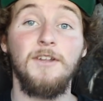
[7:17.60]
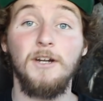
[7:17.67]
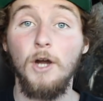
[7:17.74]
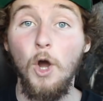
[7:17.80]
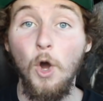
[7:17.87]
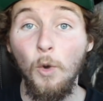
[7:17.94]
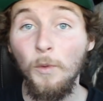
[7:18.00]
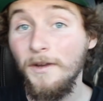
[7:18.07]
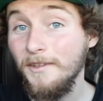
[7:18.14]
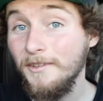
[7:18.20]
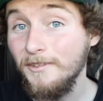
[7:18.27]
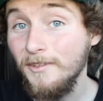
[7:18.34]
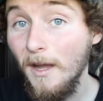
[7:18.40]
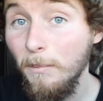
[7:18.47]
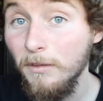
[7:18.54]
their own
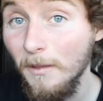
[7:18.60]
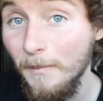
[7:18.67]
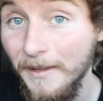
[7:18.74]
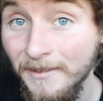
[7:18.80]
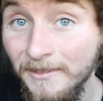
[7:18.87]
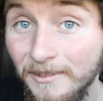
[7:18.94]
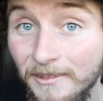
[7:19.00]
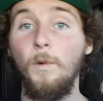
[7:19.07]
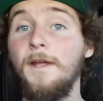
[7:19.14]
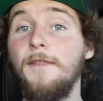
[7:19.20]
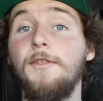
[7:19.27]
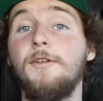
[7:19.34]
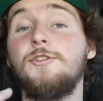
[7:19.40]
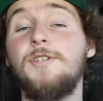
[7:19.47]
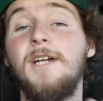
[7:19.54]
supplements
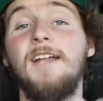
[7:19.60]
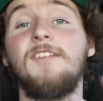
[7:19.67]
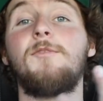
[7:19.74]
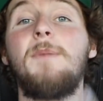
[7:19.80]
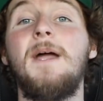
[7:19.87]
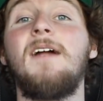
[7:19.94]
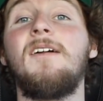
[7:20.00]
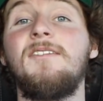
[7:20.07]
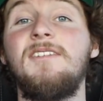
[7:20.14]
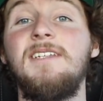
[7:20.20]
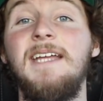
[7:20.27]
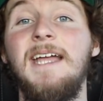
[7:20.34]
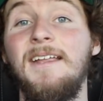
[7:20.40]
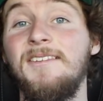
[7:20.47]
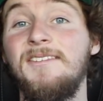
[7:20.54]
with
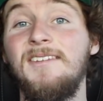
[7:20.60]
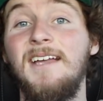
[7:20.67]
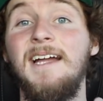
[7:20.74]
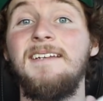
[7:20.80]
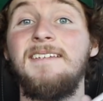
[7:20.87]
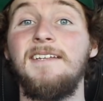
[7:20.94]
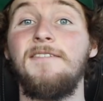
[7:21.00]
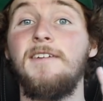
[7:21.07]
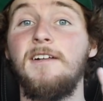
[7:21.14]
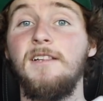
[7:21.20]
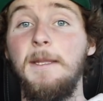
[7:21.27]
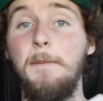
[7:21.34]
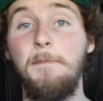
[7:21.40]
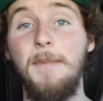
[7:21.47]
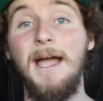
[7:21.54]
transparency and
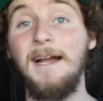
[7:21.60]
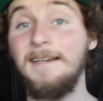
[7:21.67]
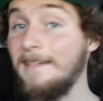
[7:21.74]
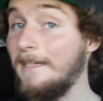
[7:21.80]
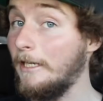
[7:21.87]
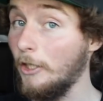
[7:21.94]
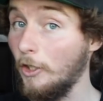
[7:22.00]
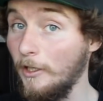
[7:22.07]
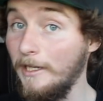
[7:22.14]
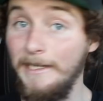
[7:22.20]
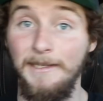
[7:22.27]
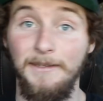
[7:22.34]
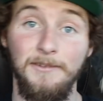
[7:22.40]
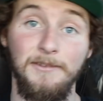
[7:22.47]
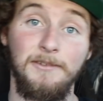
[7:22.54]
scientifically backed
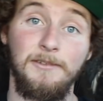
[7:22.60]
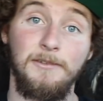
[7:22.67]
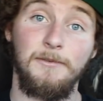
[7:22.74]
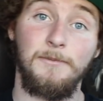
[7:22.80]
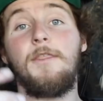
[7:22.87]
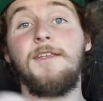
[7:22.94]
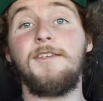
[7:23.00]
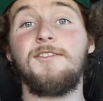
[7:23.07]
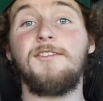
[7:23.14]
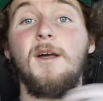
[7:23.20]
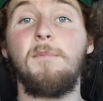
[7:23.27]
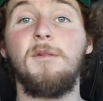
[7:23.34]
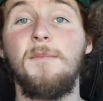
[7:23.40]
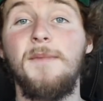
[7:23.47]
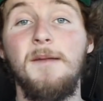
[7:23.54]
ingredients. This
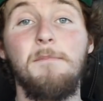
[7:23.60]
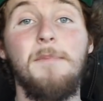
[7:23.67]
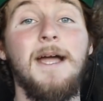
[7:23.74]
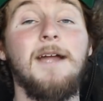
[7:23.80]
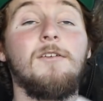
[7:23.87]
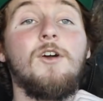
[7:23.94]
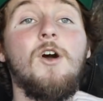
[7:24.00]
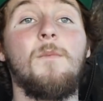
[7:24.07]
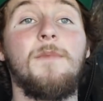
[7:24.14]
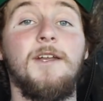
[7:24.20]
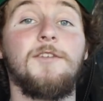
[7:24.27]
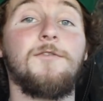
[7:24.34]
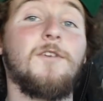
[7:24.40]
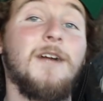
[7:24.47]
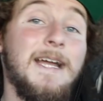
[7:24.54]
supplement by Roman
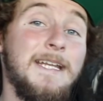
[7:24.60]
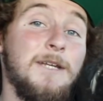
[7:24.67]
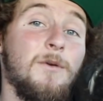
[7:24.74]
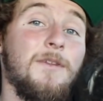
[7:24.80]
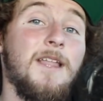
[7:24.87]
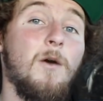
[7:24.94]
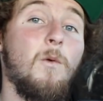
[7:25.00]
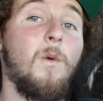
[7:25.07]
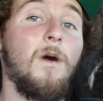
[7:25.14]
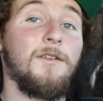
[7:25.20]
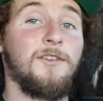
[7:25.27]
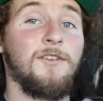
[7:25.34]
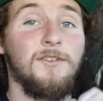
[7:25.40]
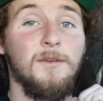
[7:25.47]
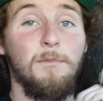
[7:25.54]
is for anyone that
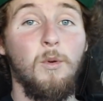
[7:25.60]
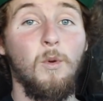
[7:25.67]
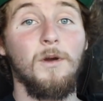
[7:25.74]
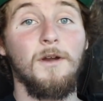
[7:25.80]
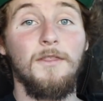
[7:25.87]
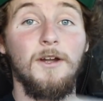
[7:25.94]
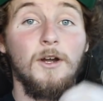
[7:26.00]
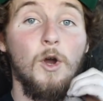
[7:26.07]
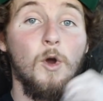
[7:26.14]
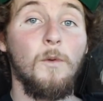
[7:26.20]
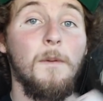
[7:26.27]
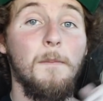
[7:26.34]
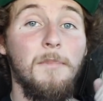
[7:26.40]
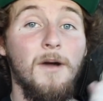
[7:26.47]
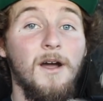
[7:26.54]
wants to support their
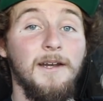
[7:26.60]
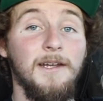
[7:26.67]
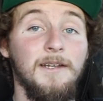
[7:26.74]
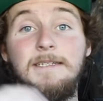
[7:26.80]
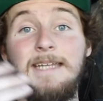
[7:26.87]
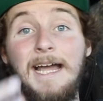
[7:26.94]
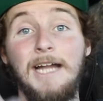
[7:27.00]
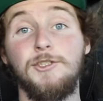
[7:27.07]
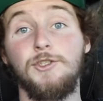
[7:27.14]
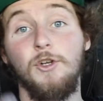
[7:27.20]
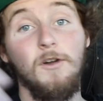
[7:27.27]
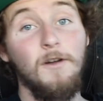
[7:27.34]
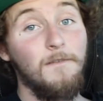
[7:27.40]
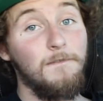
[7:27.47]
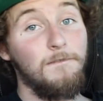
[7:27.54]
own body natural